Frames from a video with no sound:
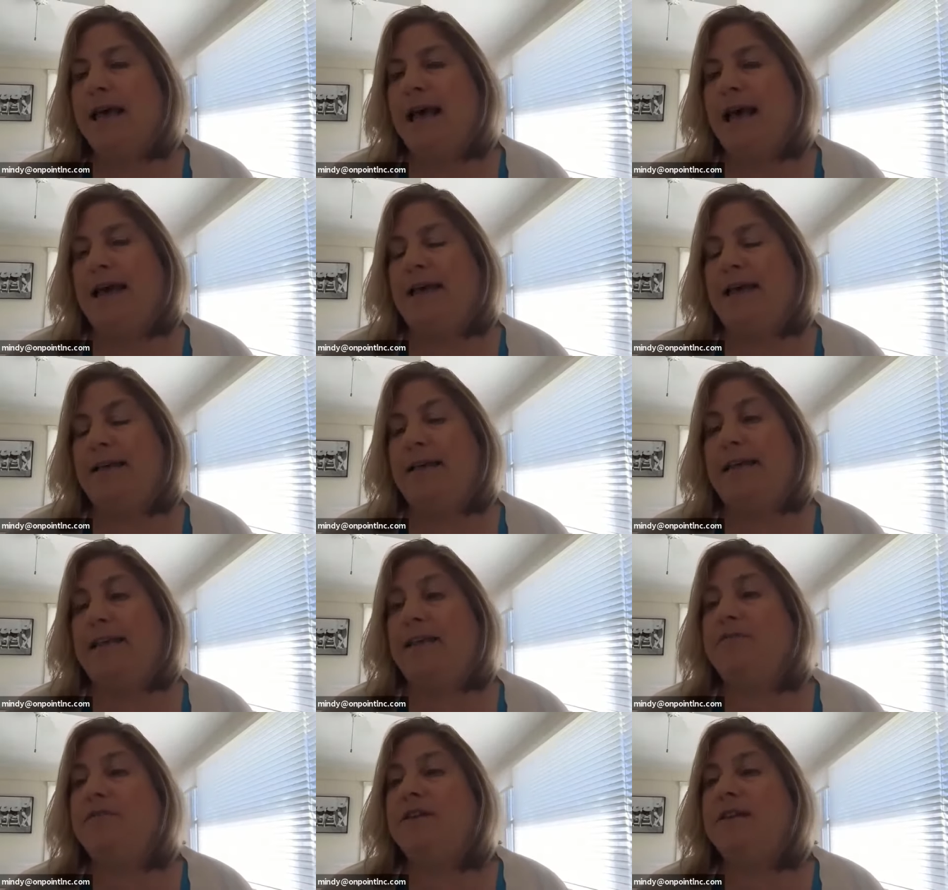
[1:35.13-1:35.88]
and
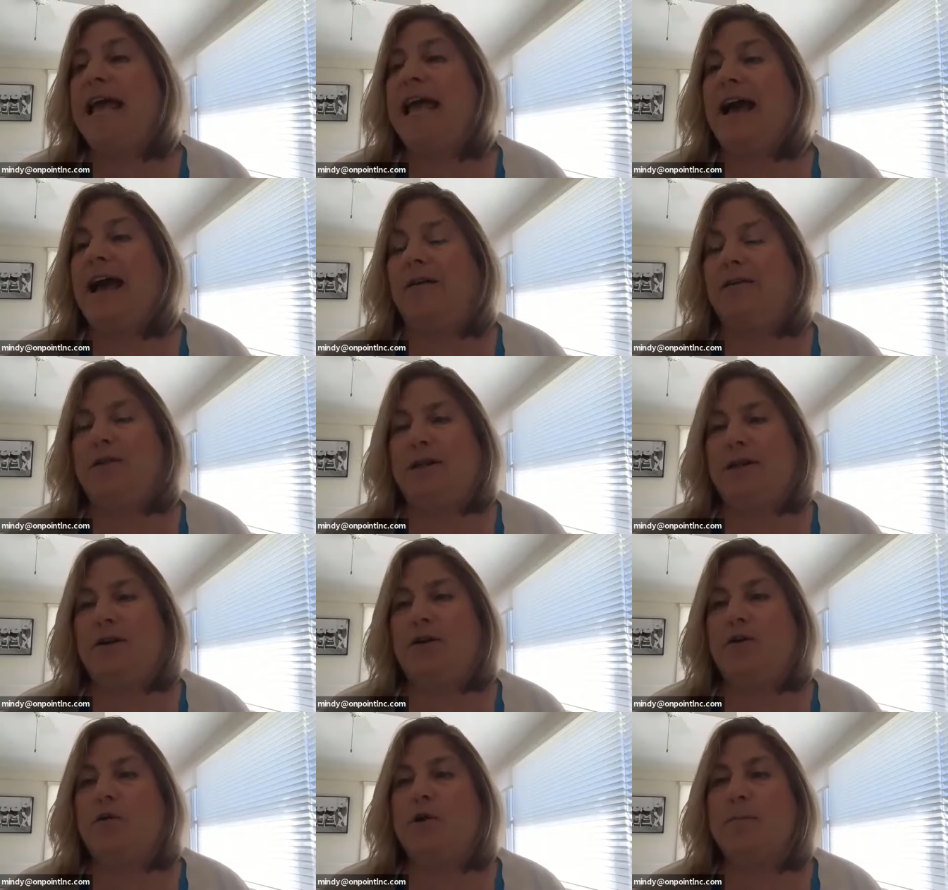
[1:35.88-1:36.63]
even how to
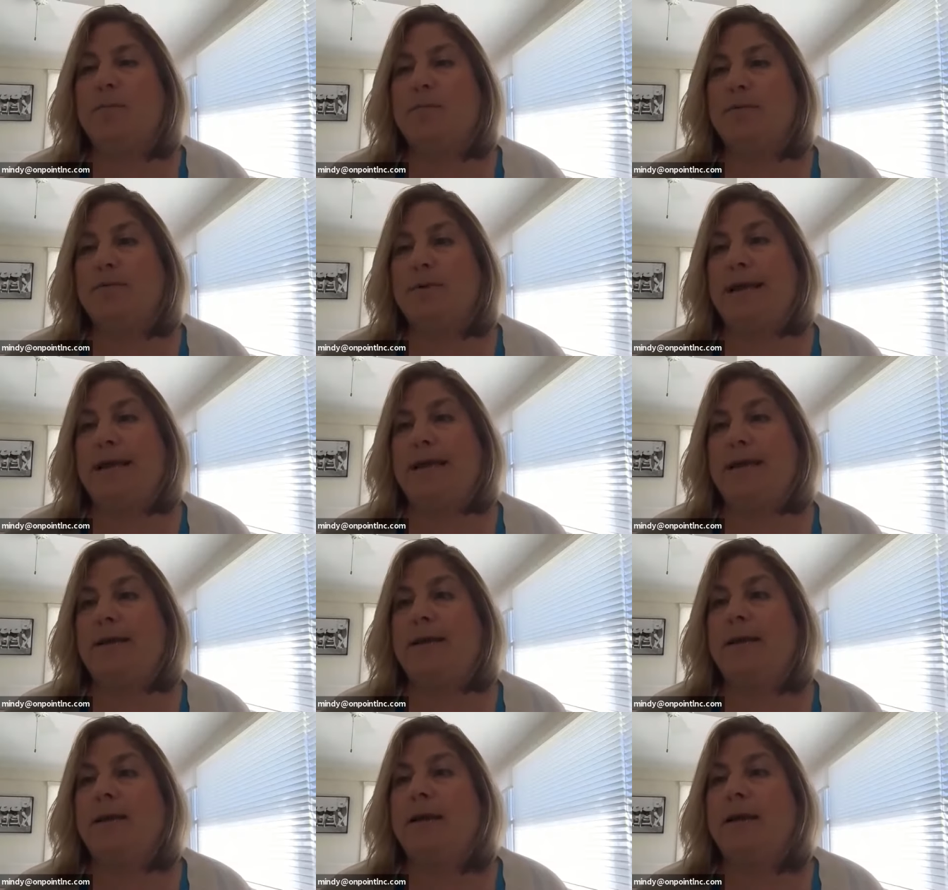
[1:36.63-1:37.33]
incorporate